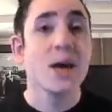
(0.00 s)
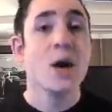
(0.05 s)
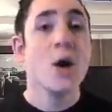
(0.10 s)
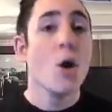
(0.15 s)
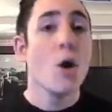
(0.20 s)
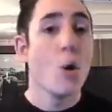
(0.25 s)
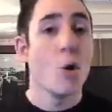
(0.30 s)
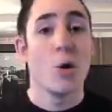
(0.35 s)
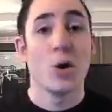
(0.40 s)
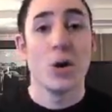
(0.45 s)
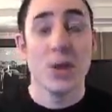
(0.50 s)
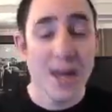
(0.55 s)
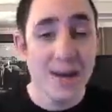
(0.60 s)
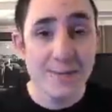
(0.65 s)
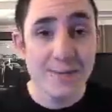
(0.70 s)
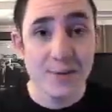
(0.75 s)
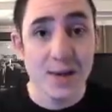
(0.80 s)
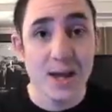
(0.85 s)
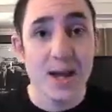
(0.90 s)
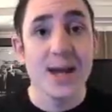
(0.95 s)
or
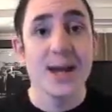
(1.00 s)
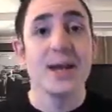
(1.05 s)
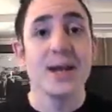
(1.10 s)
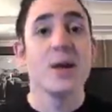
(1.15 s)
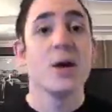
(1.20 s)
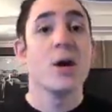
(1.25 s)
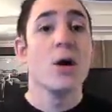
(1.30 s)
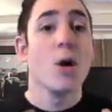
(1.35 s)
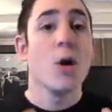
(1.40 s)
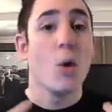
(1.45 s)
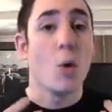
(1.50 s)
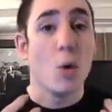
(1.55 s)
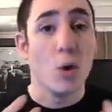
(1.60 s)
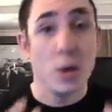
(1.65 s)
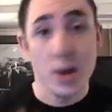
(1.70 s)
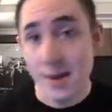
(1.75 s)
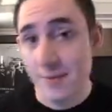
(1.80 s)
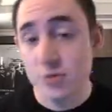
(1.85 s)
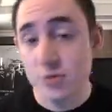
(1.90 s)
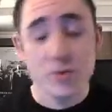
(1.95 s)
lifeline or life
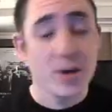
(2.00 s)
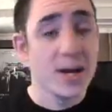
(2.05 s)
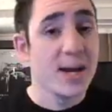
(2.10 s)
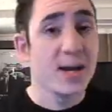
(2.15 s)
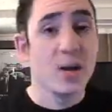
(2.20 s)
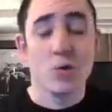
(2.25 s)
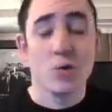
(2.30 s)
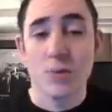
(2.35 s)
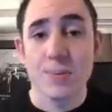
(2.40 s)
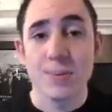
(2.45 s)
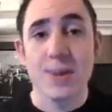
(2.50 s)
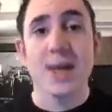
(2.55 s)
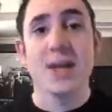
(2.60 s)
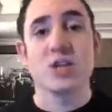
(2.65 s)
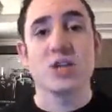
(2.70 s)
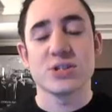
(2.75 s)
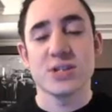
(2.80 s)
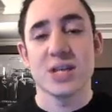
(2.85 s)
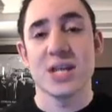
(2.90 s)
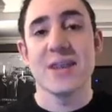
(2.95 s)
drain or replenish or
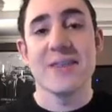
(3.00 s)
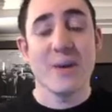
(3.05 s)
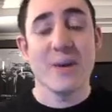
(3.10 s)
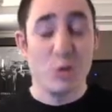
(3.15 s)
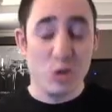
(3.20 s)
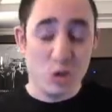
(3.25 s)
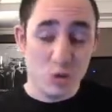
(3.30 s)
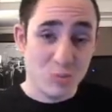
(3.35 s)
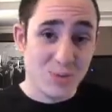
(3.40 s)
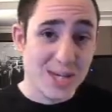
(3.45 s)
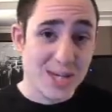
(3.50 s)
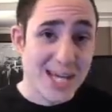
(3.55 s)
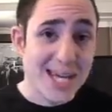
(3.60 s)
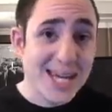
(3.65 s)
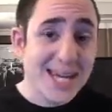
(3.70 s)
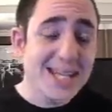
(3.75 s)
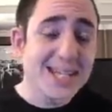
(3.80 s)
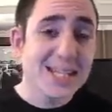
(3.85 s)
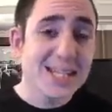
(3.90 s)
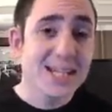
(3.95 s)
something like that, which you need,
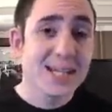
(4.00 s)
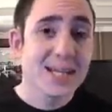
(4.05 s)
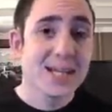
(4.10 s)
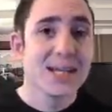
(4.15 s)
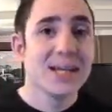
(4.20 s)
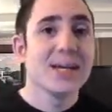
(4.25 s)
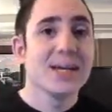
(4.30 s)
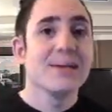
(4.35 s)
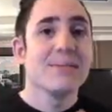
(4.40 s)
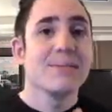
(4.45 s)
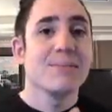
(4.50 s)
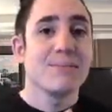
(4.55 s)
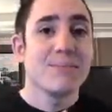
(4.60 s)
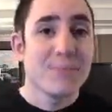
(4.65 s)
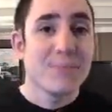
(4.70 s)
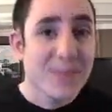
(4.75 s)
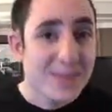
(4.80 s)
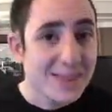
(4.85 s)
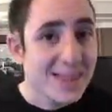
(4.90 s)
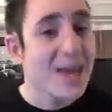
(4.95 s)

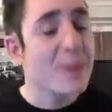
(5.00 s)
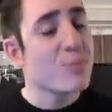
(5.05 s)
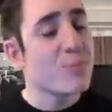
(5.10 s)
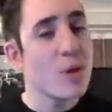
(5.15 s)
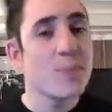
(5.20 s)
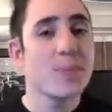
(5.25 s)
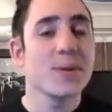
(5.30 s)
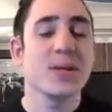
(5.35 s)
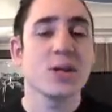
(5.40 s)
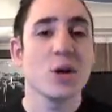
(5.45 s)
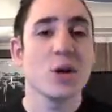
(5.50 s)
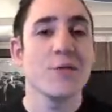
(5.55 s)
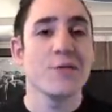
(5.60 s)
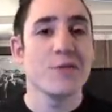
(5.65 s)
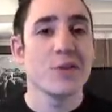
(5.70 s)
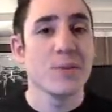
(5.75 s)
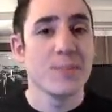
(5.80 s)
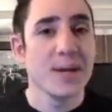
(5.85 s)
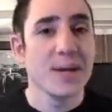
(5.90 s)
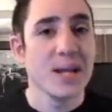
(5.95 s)
then probably go for the
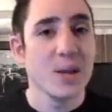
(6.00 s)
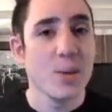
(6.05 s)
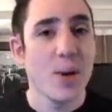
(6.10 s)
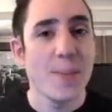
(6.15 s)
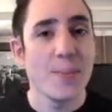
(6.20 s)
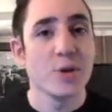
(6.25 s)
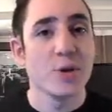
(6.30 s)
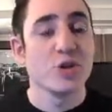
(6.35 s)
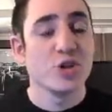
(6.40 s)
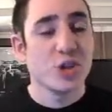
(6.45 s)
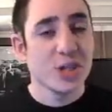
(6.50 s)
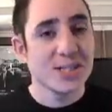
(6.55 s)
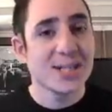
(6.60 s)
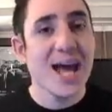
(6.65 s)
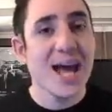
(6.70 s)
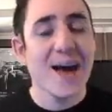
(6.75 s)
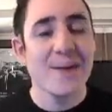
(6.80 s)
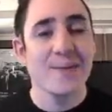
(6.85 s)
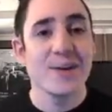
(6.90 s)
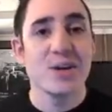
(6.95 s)
melee weapon just to have
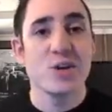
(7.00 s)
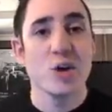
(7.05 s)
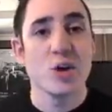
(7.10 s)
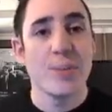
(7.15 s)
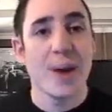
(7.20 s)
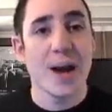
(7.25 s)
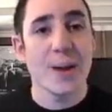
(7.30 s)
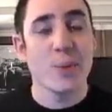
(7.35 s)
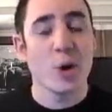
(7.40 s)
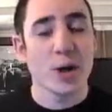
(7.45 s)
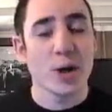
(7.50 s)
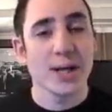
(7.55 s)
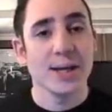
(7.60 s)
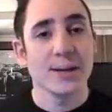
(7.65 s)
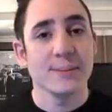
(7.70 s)
it in your back pocket.